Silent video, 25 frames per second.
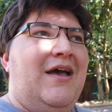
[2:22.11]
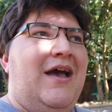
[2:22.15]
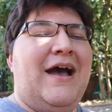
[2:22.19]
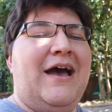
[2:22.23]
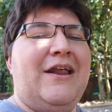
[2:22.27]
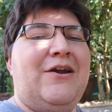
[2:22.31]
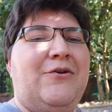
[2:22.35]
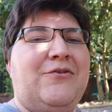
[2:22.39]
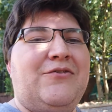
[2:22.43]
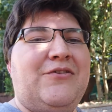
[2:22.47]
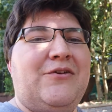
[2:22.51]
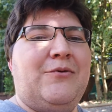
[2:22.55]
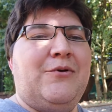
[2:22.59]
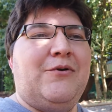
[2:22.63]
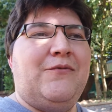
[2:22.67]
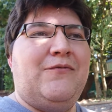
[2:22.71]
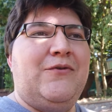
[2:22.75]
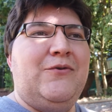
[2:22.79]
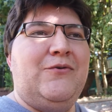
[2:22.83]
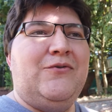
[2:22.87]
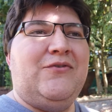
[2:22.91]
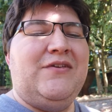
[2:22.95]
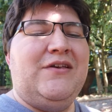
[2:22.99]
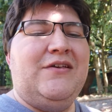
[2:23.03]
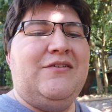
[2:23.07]
I noticed there were a
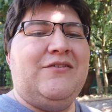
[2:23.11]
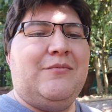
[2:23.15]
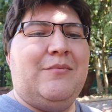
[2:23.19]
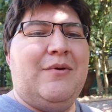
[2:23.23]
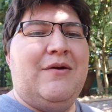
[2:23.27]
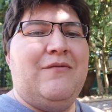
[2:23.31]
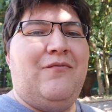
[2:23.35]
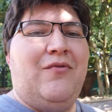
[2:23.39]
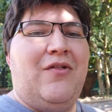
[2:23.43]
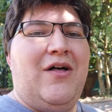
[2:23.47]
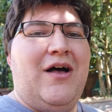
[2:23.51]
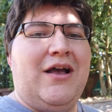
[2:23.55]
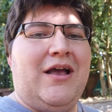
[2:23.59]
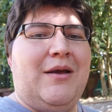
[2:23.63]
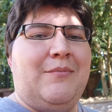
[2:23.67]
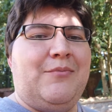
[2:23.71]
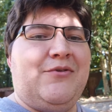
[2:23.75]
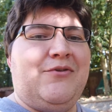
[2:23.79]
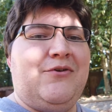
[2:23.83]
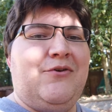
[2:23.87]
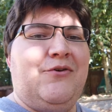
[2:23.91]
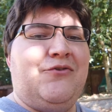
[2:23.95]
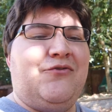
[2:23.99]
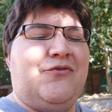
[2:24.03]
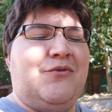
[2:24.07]
few scenes in my vlog
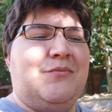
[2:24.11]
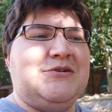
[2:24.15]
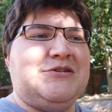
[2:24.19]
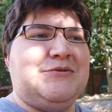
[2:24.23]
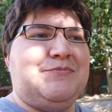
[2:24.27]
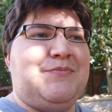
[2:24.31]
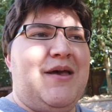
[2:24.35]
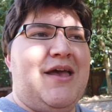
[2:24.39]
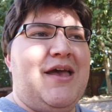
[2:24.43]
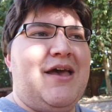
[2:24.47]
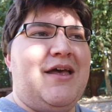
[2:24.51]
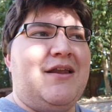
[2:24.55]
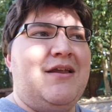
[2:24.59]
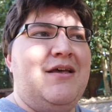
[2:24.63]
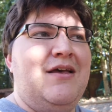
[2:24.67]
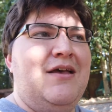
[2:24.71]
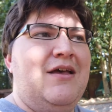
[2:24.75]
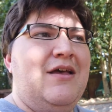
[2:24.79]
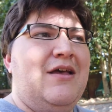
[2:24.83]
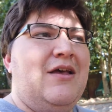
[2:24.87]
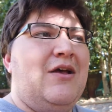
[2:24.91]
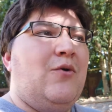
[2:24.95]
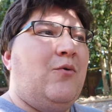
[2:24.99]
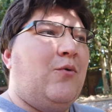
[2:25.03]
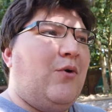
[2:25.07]
episodes from Japan
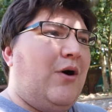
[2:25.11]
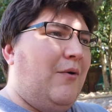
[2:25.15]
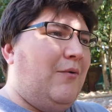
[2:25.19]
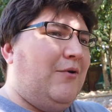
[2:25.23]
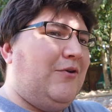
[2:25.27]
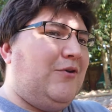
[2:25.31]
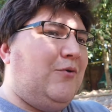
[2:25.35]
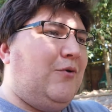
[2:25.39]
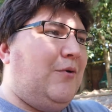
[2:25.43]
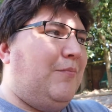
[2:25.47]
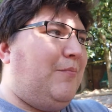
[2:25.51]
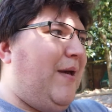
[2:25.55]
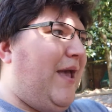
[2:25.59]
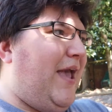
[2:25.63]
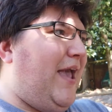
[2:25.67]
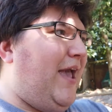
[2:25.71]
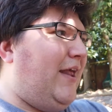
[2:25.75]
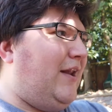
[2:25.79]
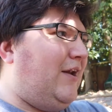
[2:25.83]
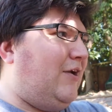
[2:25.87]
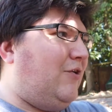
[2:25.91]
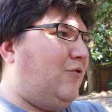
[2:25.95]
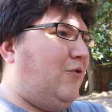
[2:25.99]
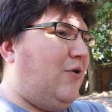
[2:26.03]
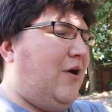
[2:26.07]
where I would do a
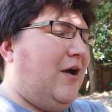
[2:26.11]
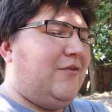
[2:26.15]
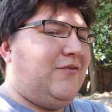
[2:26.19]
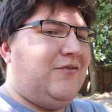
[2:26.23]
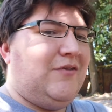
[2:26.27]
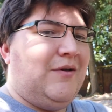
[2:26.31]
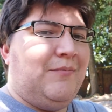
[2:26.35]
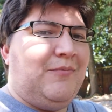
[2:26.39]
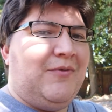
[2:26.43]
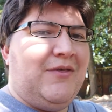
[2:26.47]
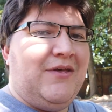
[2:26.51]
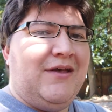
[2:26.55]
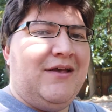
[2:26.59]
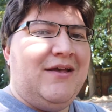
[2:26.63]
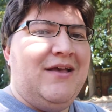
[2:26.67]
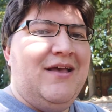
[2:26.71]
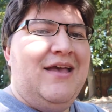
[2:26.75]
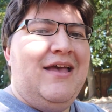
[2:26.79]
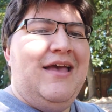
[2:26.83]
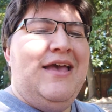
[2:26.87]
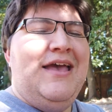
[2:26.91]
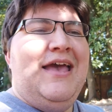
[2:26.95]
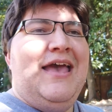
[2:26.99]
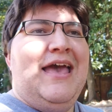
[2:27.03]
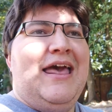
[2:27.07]
pan across something
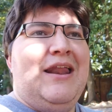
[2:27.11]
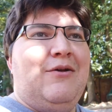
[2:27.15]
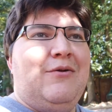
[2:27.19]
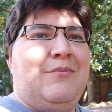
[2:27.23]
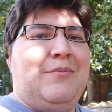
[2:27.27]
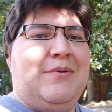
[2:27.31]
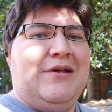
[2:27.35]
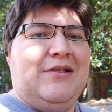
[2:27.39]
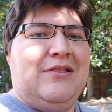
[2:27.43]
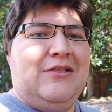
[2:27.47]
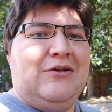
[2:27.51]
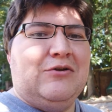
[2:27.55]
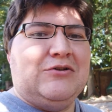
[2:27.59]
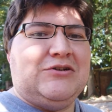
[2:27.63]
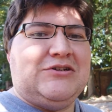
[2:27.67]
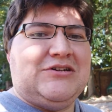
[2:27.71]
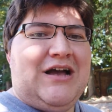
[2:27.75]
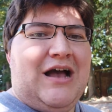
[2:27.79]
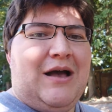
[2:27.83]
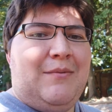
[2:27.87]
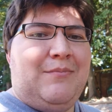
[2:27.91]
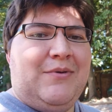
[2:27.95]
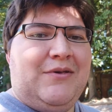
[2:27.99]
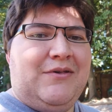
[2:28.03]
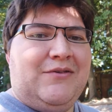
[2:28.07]
and it would be a little
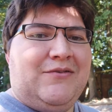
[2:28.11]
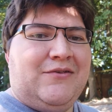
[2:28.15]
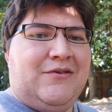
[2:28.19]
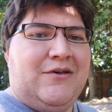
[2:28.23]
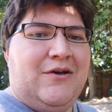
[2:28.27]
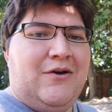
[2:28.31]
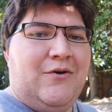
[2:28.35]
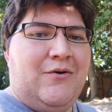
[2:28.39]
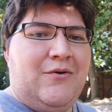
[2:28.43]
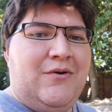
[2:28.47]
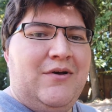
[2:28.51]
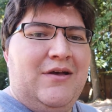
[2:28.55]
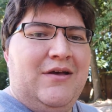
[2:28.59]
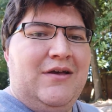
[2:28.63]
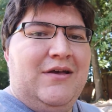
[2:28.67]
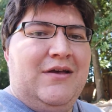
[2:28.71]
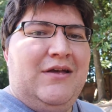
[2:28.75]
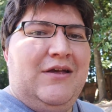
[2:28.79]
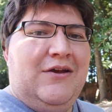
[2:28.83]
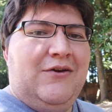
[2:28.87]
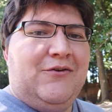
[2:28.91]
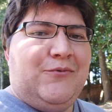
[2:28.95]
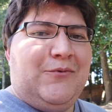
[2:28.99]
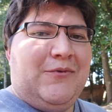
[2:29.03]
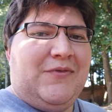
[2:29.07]
choppy. So
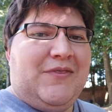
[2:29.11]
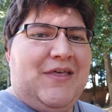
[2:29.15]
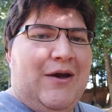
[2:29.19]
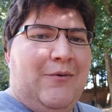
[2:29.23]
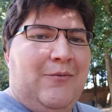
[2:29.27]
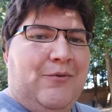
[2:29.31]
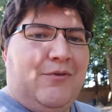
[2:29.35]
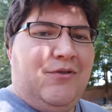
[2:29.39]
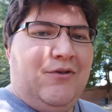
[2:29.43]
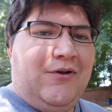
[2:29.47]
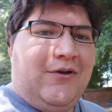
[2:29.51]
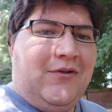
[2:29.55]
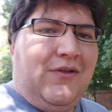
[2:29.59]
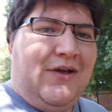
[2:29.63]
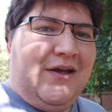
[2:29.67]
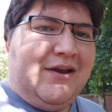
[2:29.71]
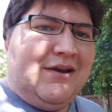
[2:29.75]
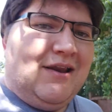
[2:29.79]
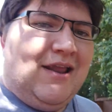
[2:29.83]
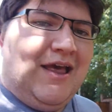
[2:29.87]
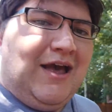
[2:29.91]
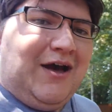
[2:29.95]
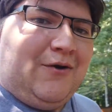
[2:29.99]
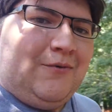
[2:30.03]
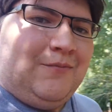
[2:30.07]
here's what that would look like
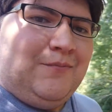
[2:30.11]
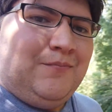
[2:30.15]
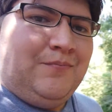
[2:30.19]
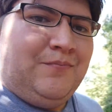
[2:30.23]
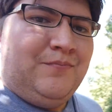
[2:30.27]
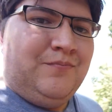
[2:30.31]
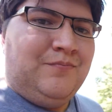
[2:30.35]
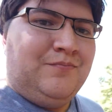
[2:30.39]
now.